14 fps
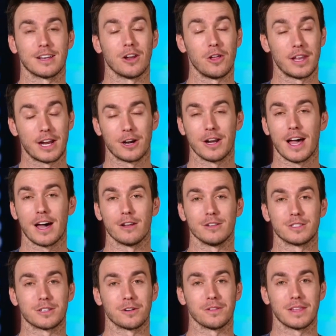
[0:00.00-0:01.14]
Nolan Arenado
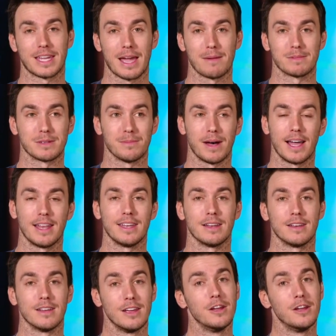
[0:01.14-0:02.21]
certainly came to mind and